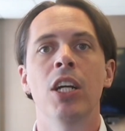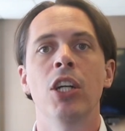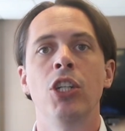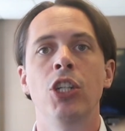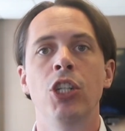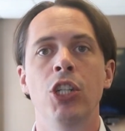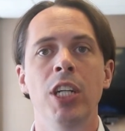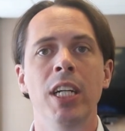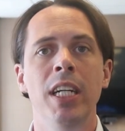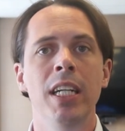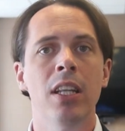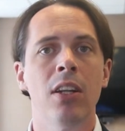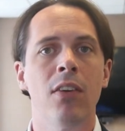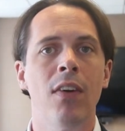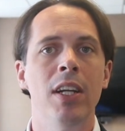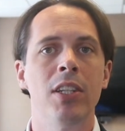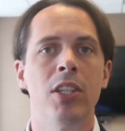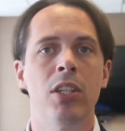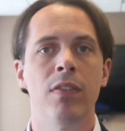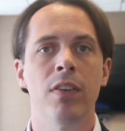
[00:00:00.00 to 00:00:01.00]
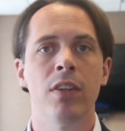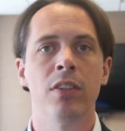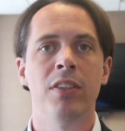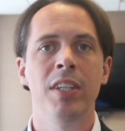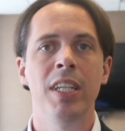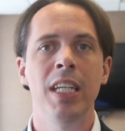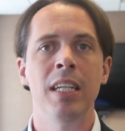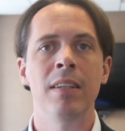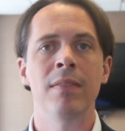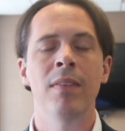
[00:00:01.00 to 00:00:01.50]
She and the rest of her
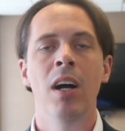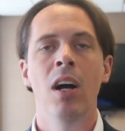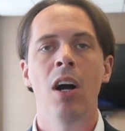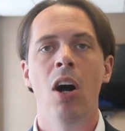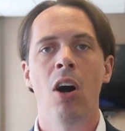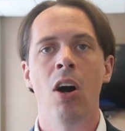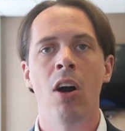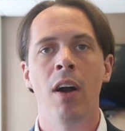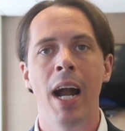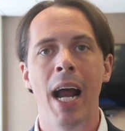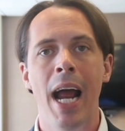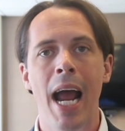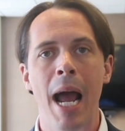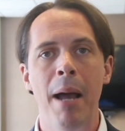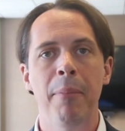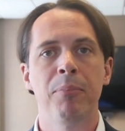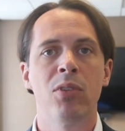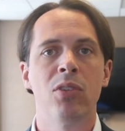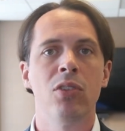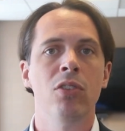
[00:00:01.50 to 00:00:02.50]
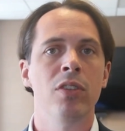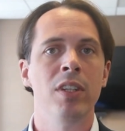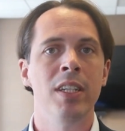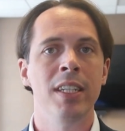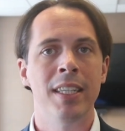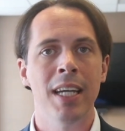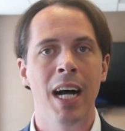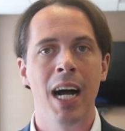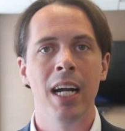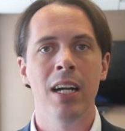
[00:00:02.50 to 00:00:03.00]
team are absolutely
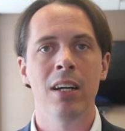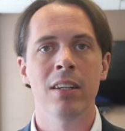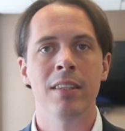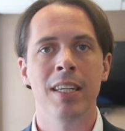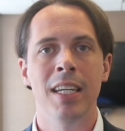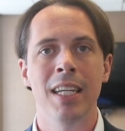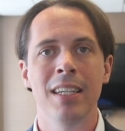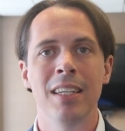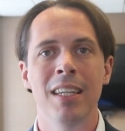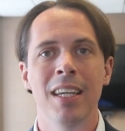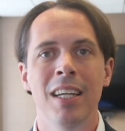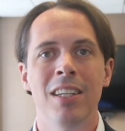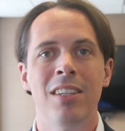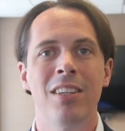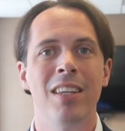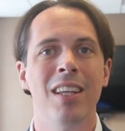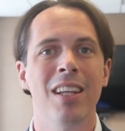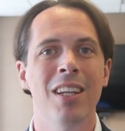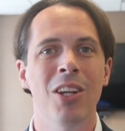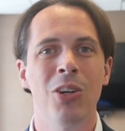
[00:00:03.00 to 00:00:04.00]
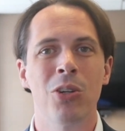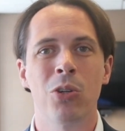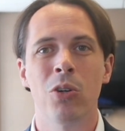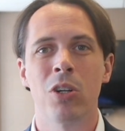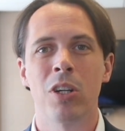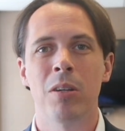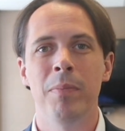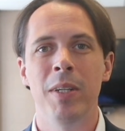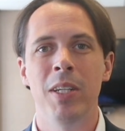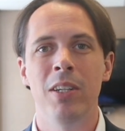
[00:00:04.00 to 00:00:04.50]
dialed in to the
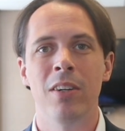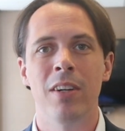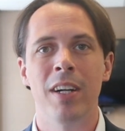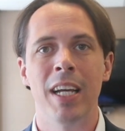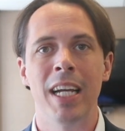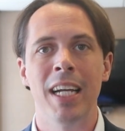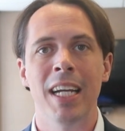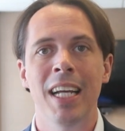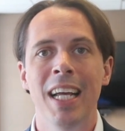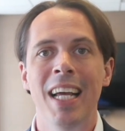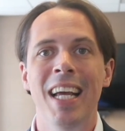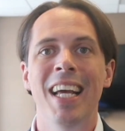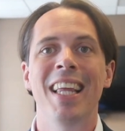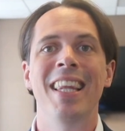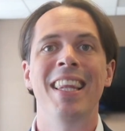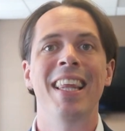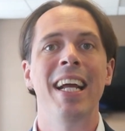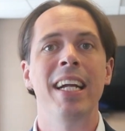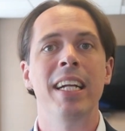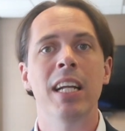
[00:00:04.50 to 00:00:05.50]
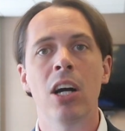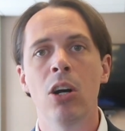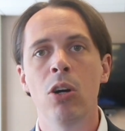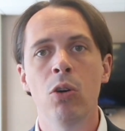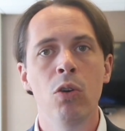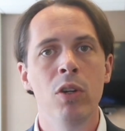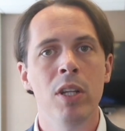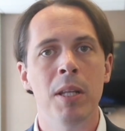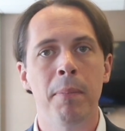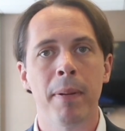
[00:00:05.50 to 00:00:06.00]
local community. They know
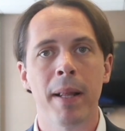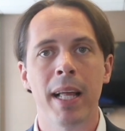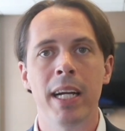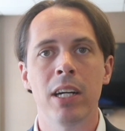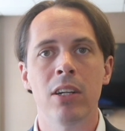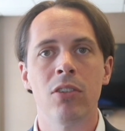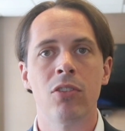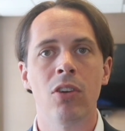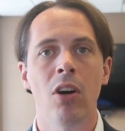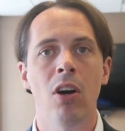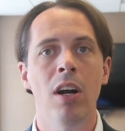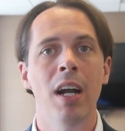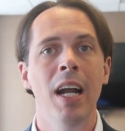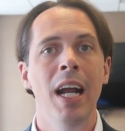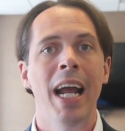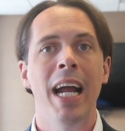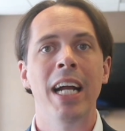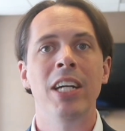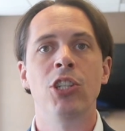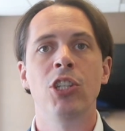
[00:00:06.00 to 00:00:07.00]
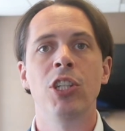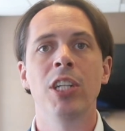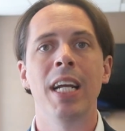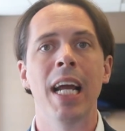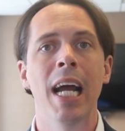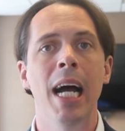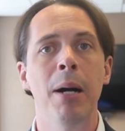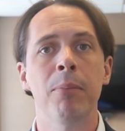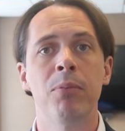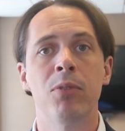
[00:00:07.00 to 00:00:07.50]
who the players are, and she
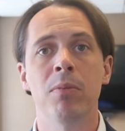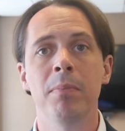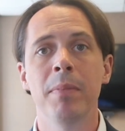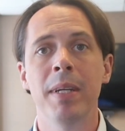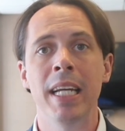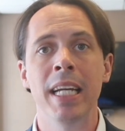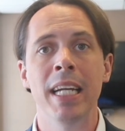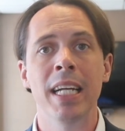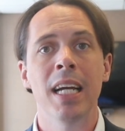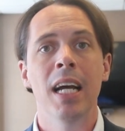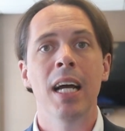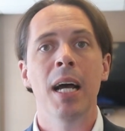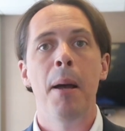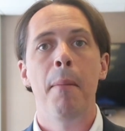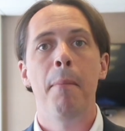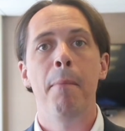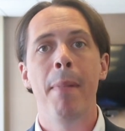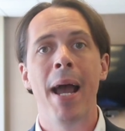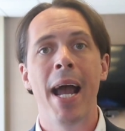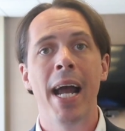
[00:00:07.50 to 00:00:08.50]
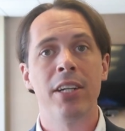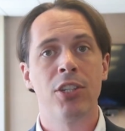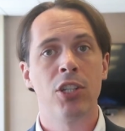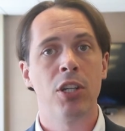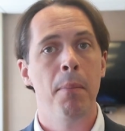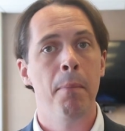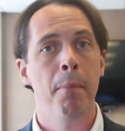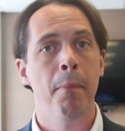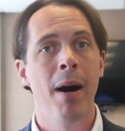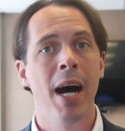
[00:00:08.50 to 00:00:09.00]
helps me
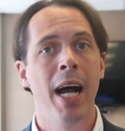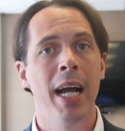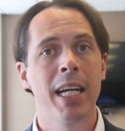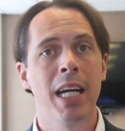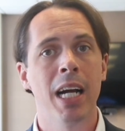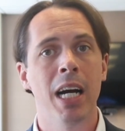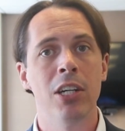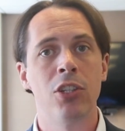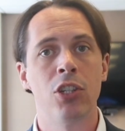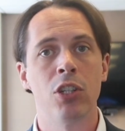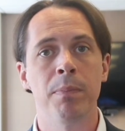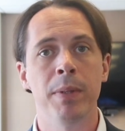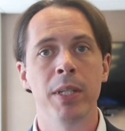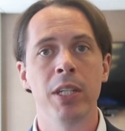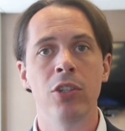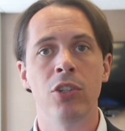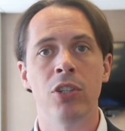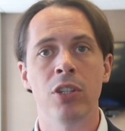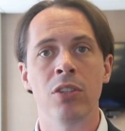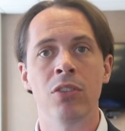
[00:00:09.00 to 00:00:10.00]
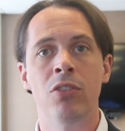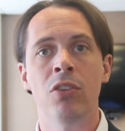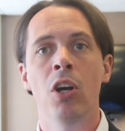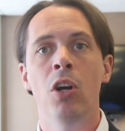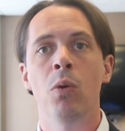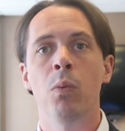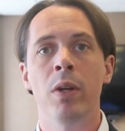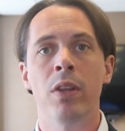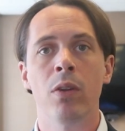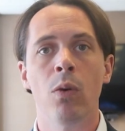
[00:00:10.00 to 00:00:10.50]
match my contributions
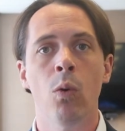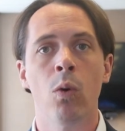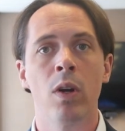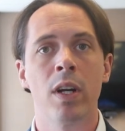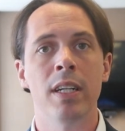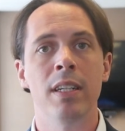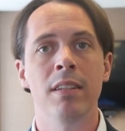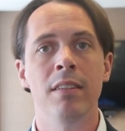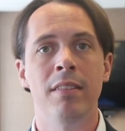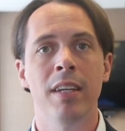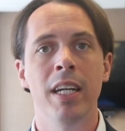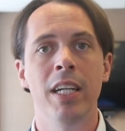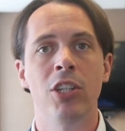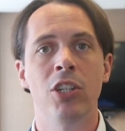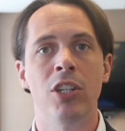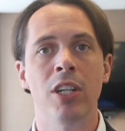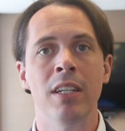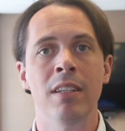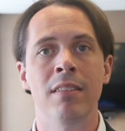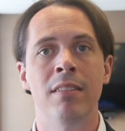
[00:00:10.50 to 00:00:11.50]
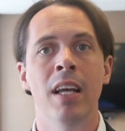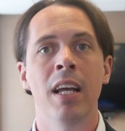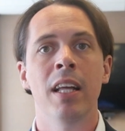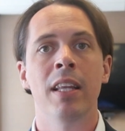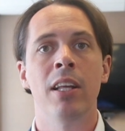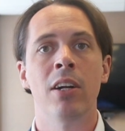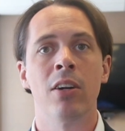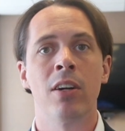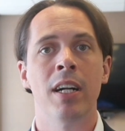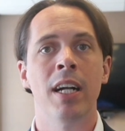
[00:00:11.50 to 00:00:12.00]
with organizations
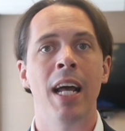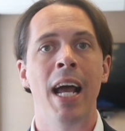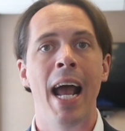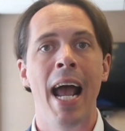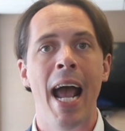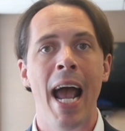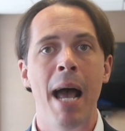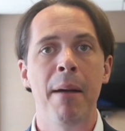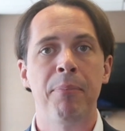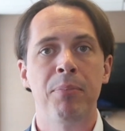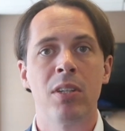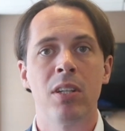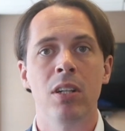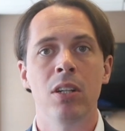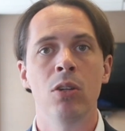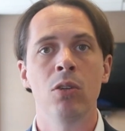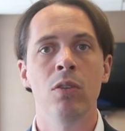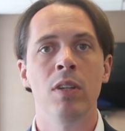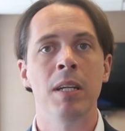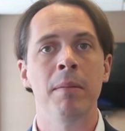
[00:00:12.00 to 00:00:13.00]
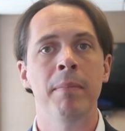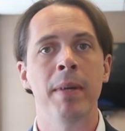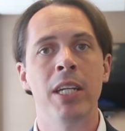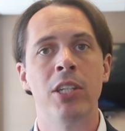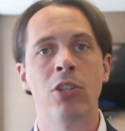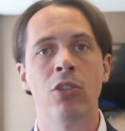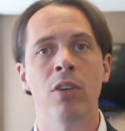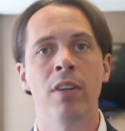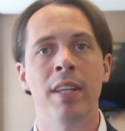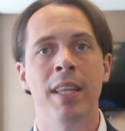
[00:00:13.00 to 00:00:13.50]
that are going to absolutely
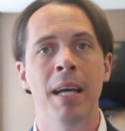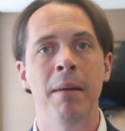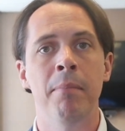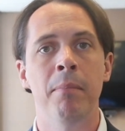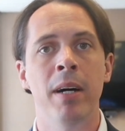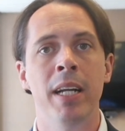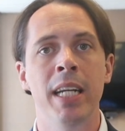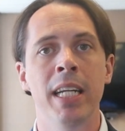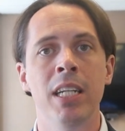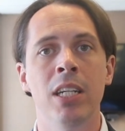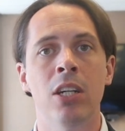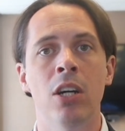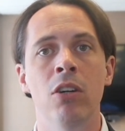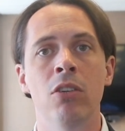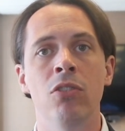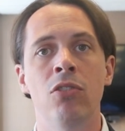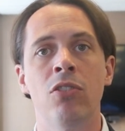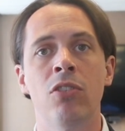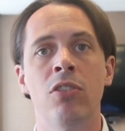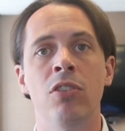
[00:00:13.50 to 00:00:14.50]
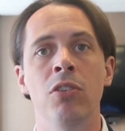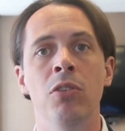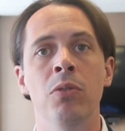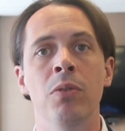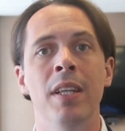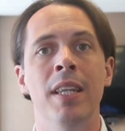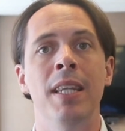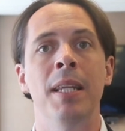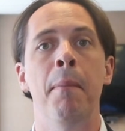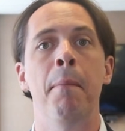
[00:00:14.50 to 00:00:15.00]
make sure that that money goes
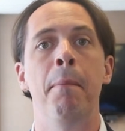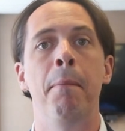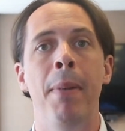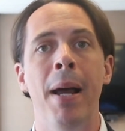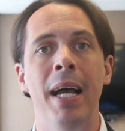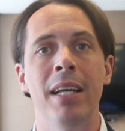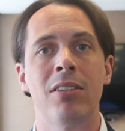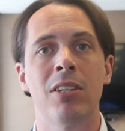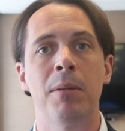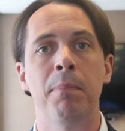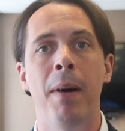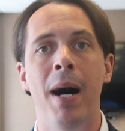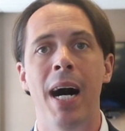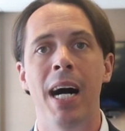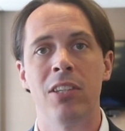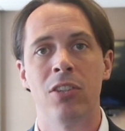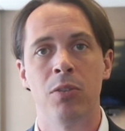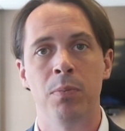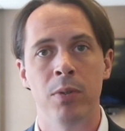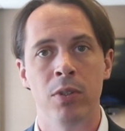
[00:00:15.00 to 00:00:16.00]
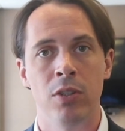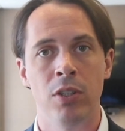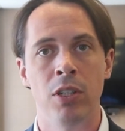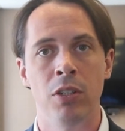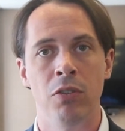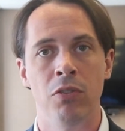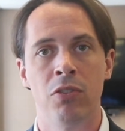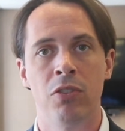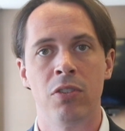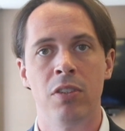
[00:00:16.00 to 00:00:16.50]
to the best possible
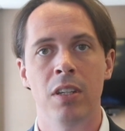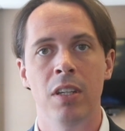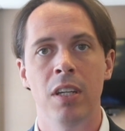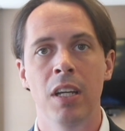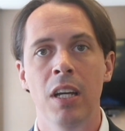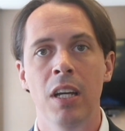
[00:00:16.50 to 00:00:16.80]
use.